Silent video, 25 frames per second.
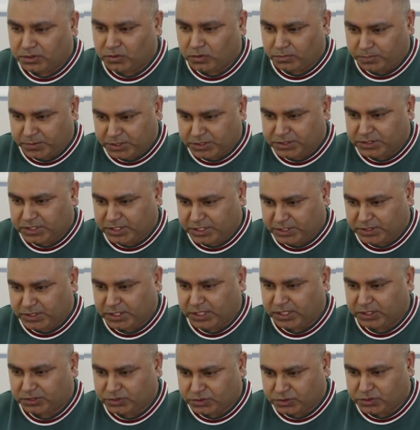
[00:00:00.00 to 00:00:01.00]
obviously,
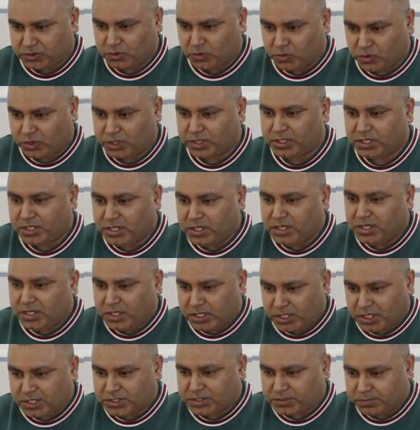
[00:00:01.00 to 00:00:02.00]
the store,
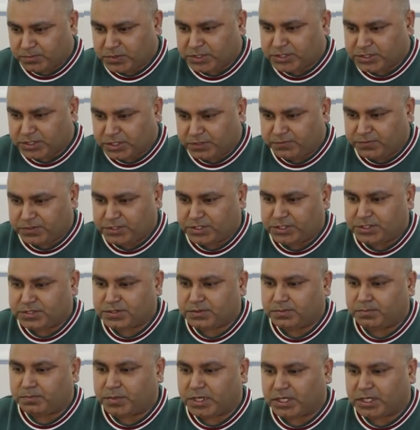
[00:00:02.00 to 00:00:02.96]
the customer services.